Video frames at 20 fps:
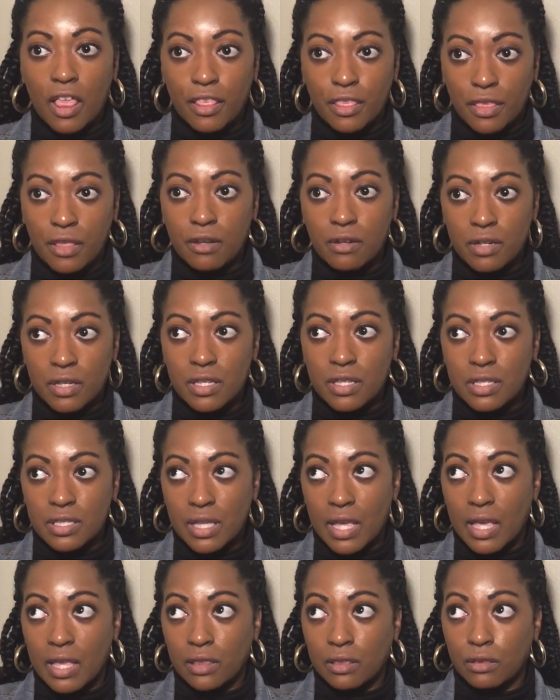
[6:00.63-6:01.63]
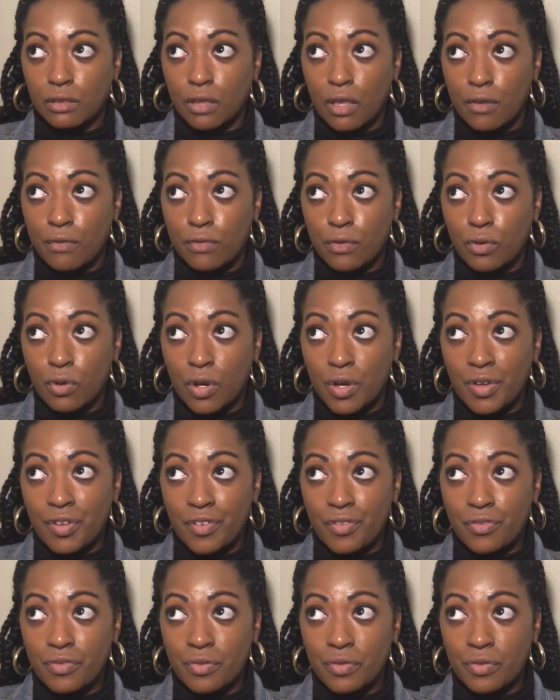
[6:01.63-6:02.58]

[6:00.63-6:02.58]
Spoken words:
There is a level of